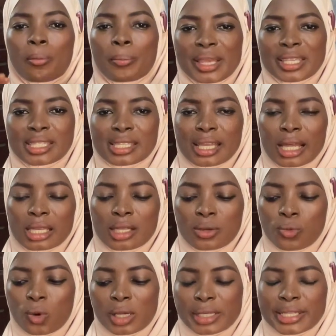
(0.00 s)
Basically,
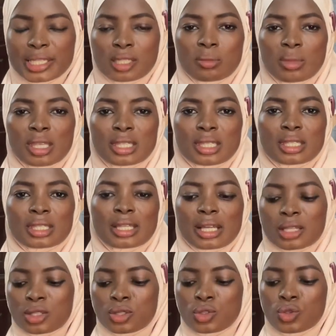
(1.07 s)
what this means is
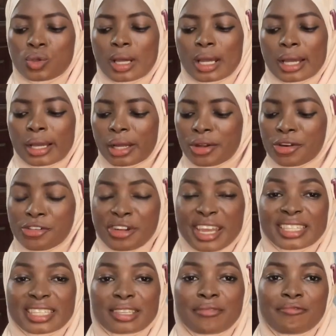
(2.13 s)
that you are
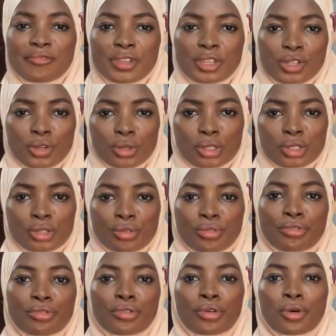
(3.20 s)
creating videos
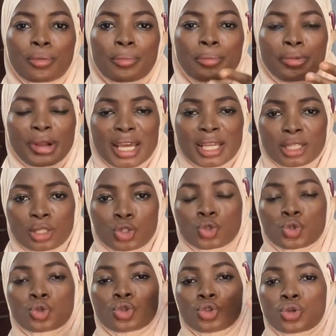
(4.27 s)
for
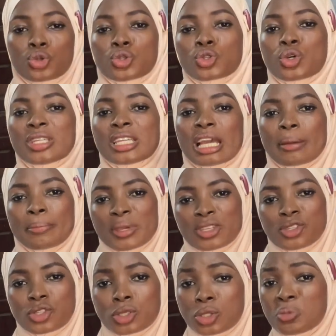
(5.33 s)
brands to use on their
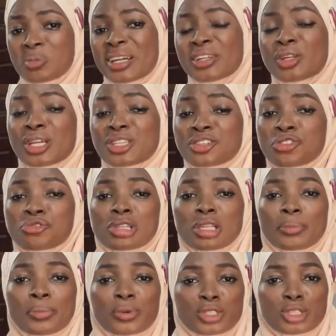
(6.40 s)
pages. You might not
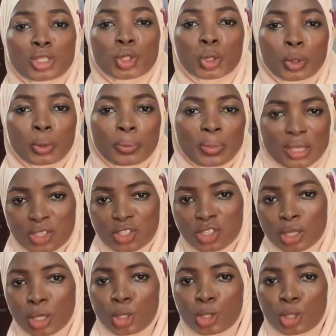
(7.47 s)
necessarily post it on your page.